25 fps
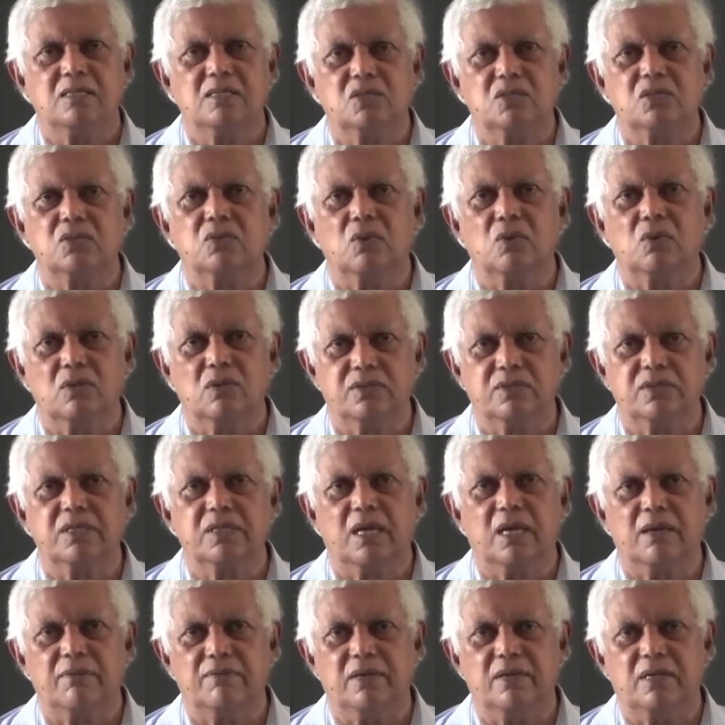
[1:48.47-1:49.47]
soul
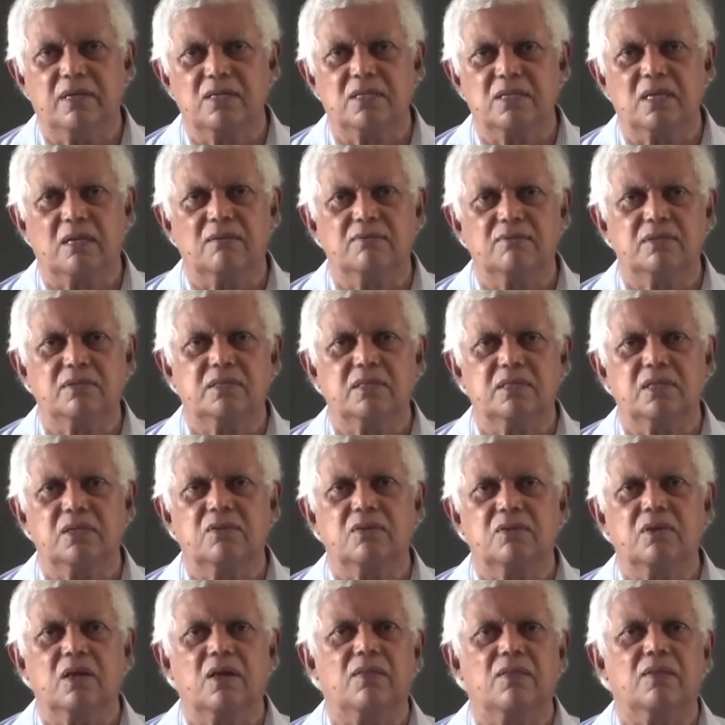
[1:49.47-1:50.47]
saving. Shall we say
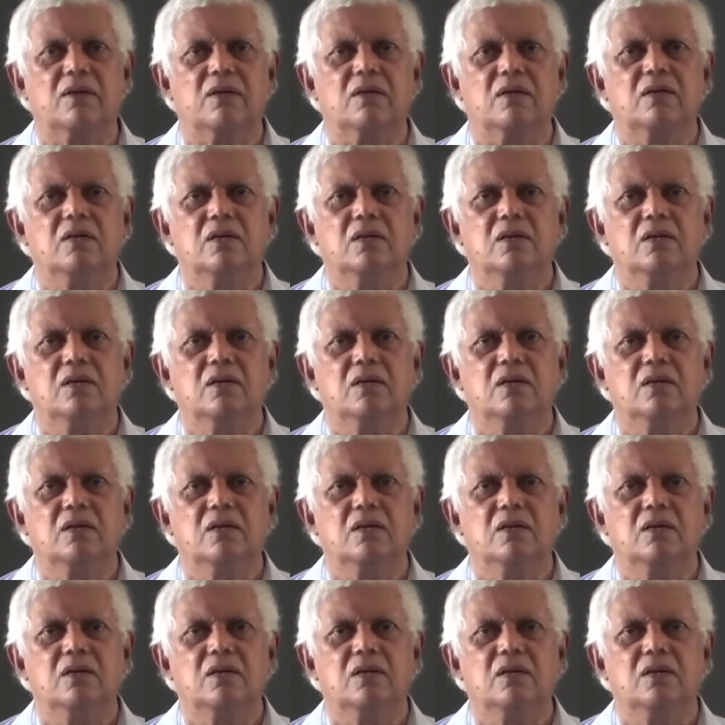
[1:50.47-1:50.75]
together?